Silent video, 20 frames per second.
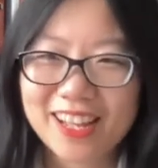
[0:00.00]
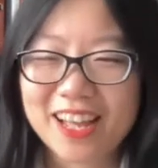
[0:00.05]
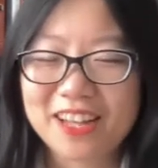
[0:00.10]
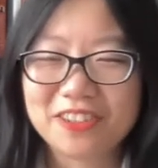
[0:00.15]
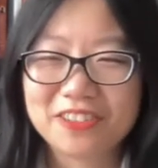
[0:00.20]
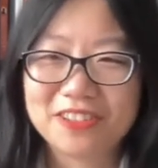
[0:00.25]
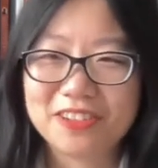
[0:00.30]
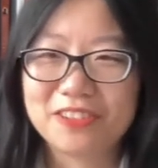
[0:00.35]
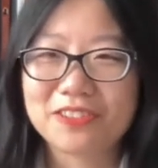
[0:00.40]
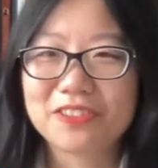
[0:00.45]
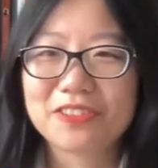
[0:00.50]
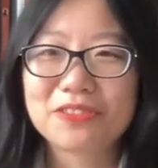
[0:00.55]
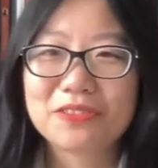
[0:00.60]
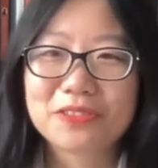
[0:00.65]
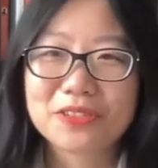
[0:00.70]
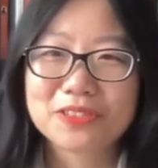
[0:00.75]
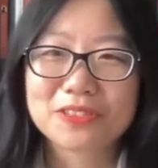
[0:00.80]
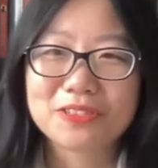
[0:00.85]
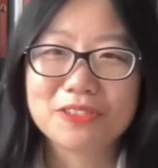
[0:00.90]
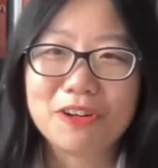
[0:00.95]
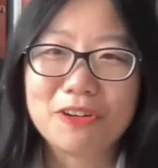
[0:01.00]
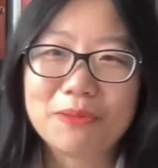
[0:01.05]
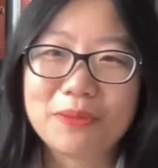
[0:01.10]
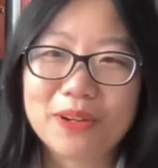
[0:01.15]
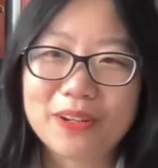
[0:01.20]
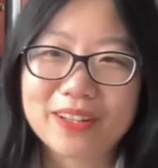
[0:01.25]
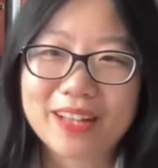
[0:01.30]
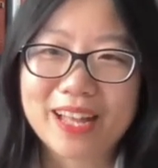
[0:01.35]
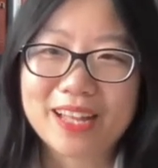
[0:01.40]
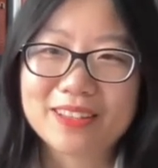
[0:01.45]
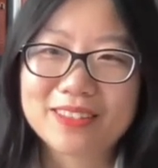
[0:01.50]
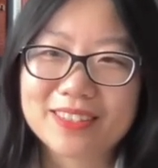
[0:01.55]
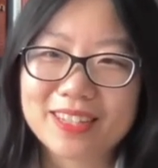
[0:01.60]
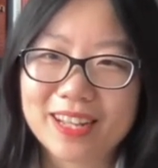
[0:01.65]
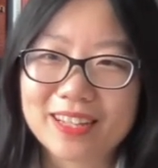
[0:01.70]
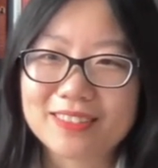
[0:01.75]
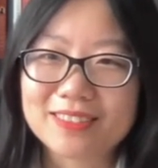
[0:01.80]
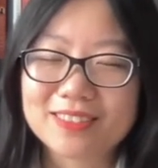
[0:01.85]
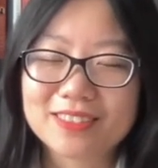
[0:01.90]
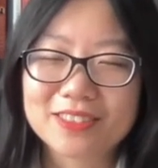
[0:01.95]
I don't know, threw a snowball at,
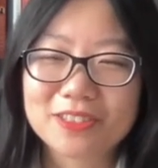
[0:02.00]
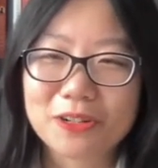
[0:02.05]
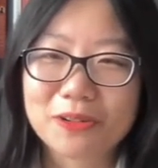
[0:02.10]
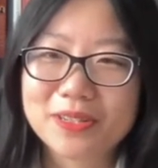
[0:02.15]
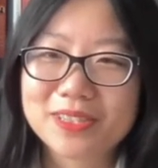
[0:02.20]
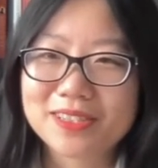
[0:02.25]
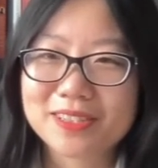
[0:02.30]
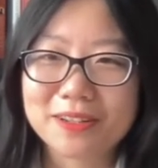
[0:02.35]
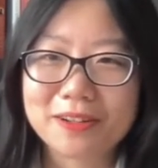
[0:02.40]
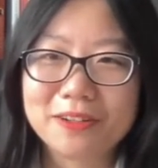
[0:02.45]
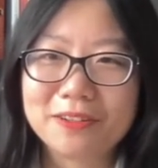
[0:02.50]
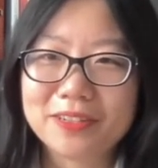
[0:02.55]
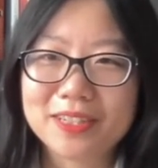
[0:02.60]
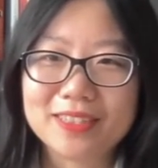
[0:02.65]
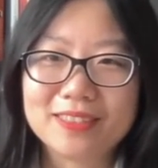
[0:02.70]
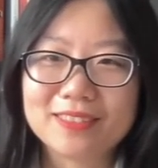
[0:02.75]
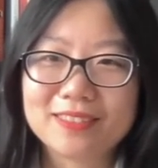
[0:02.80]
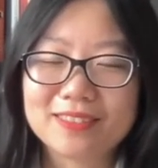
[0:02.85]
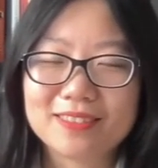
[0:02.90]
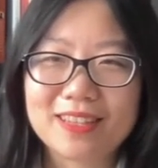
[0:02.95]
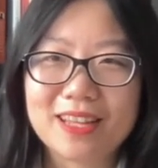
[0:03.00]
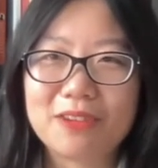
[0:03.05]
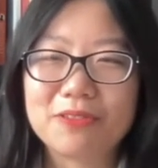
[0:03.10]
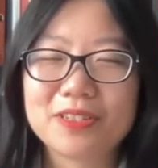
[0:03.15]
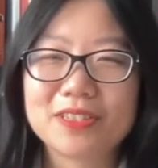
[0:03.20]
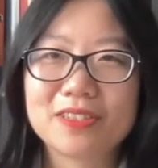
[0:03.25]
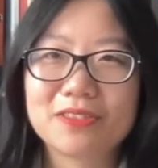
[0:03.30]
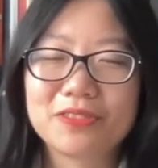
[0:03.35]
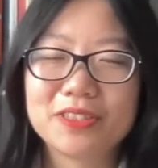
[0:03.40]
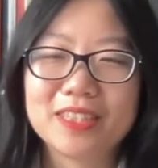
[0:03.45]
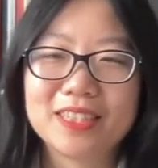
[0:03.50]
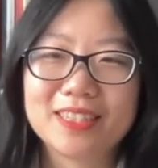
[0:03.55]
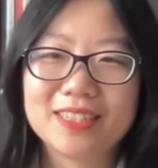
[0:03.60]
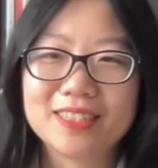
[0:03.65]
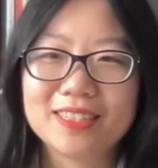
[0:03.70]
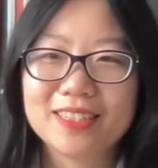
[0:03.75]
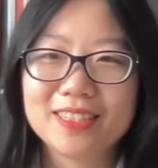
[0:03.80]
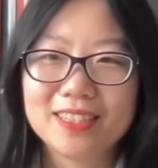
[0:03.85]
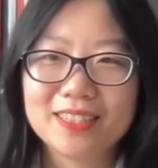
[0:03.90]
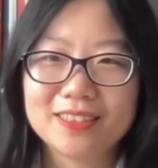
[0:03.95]
at so and so, and that was a
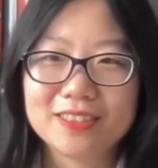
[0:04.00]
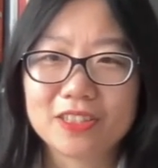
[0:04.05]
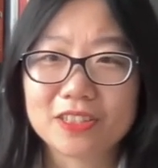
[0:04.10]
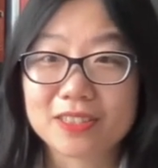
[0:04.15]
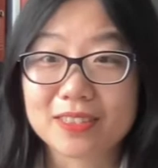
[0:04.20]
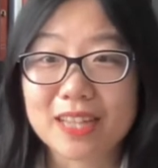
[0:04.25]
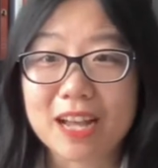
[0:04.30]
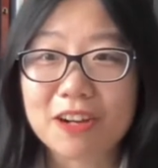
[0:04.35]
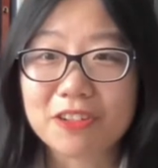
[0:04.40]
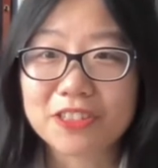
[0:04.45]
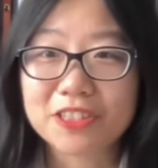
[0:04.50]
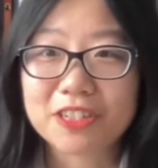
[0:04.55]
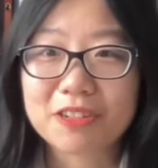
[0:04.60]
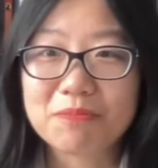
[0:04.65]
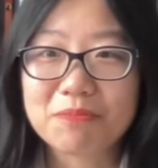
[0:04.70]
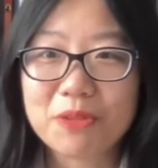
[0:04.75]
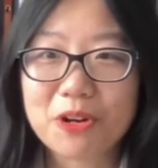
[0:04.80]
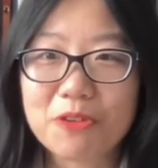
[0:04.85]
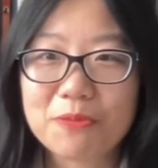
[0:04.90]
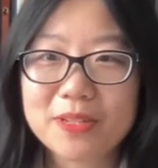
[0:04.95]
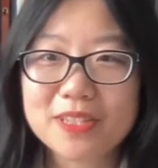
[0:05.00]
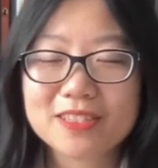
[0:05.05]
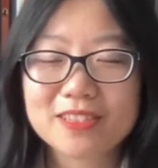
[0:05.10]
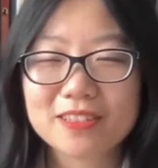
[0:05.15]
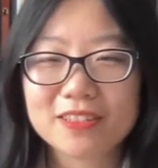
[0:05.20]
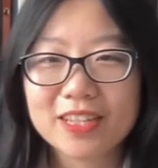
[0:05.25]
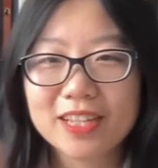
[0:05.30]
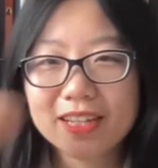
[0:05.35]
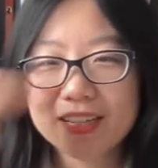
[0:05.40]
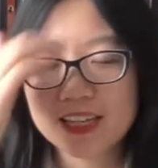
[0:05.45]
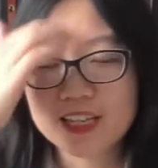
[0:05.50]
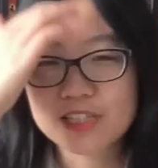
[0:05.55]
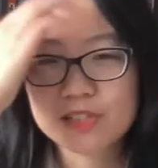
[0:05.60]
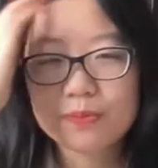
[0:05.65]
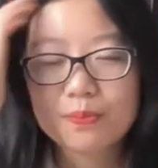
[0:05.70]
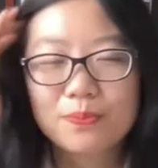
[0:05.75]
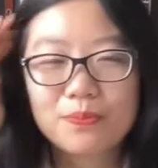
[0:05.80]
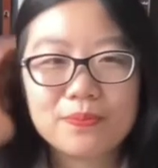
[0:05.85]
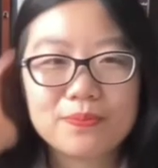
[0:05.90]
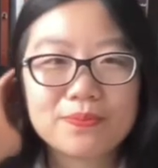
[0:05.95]
really nostalgic moment. So it's
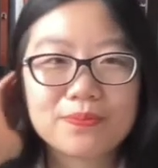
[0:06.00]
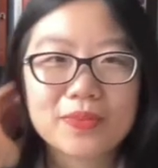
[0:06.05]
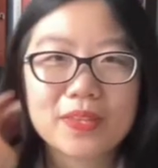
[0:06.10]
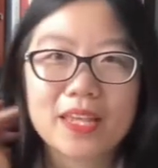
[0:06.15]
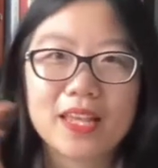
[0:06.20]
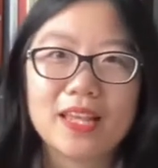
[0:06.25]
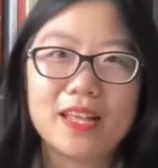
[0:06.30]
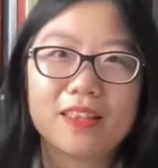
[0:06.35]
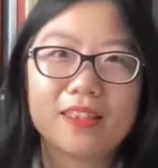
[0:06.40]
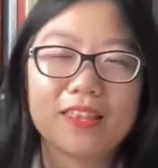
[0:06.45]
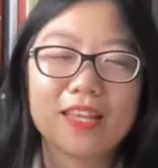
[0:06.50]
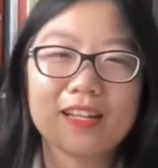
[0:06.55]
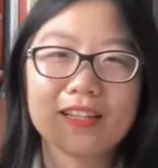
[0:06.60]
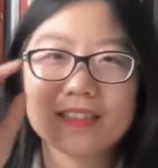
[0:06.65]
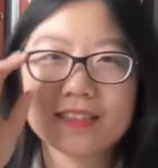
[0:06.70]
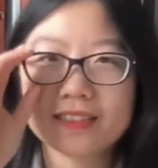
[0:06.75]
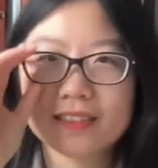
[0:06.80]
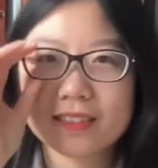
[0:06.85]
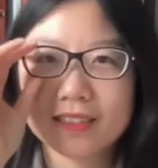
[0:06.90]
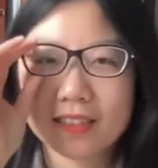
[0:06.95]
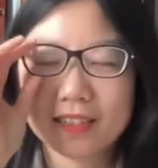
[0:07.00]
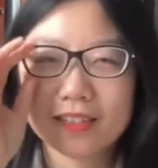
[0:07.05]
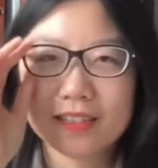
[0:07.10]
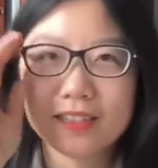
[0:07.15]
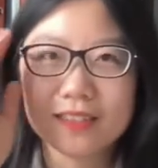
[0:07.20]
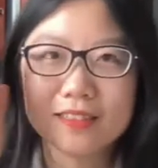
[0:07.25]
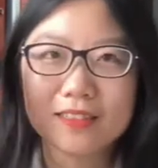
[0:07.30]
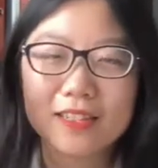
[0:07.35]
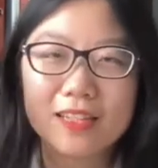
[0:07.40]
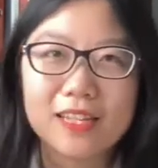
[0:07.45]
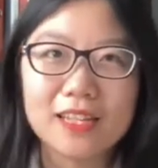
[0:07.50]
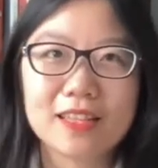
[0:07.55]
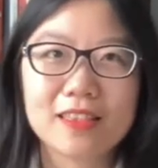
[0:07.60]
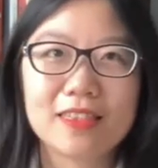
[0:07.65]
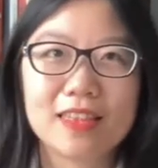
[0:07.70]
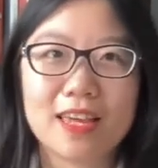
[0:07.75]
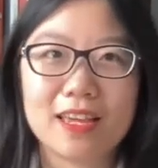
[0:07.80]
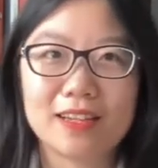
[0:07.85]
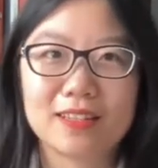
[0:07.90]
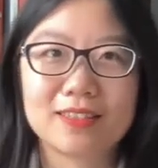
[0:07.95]
things he's, he
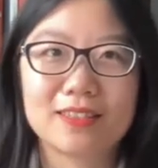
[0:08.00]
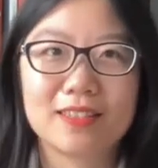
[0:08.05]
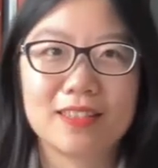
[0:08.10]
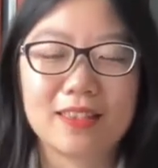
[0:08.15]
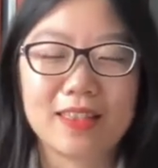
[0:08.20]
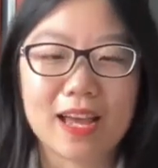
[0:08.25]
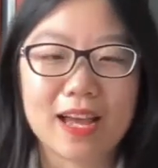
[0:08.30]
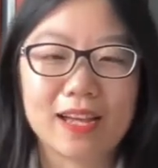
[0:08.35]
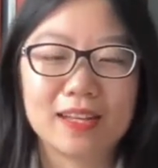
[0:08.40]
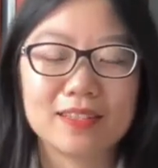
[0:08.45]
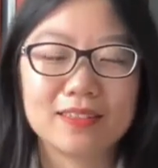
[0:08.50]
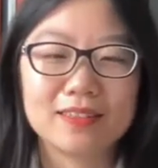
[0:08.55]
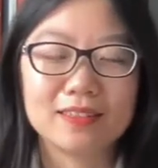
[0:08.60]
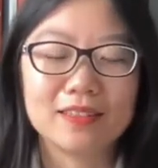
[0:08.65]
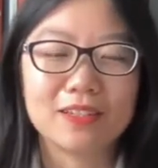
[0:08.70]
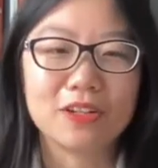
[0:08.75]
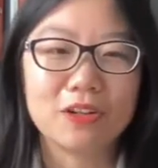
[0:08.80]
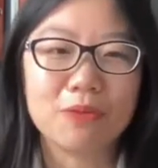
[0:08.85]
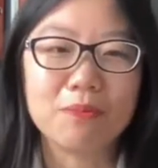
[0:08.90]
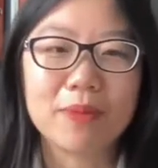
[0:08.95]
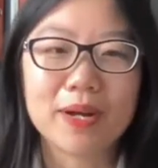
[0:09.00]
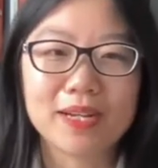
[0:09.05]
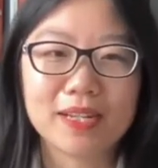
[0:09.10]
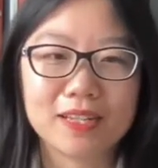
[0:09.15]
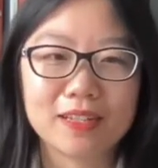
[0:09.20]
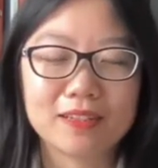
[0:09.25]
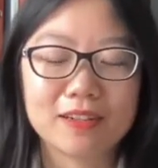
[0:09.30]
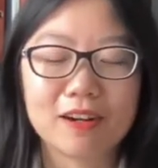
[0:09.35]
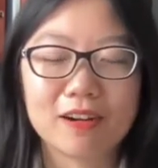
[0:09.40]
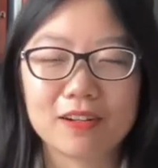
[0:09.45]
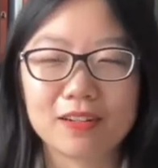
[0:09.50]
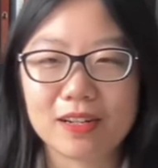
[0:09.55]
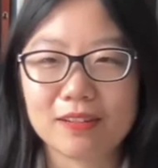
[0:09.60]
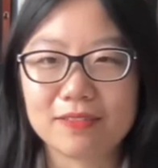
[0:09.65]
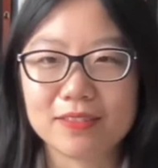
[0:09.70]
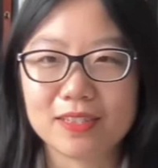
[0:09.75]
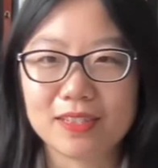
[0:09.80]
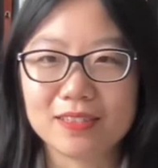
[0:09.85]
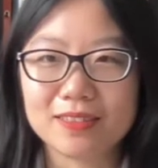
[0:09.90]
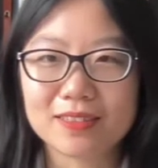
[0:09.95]
thinks that, you know, money and hard
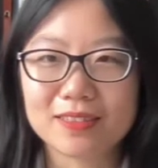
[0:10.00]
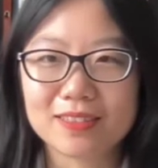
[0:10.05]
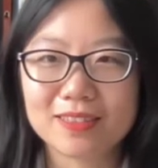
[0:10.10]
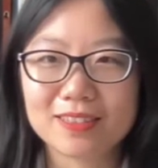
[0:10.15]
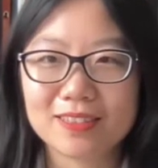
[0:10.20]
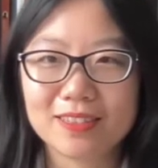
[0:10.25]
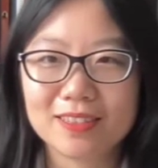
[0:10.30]
evidence